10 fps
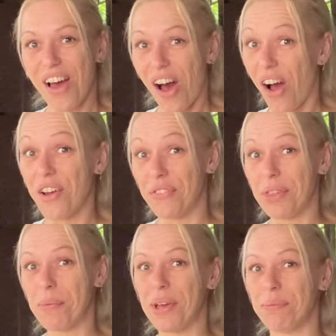over
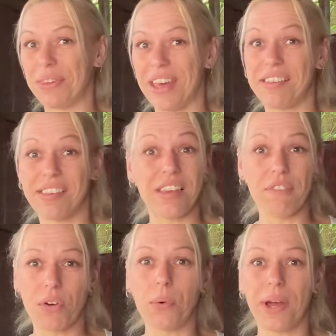the moon with this, and
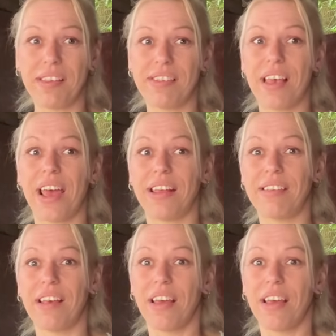I've always said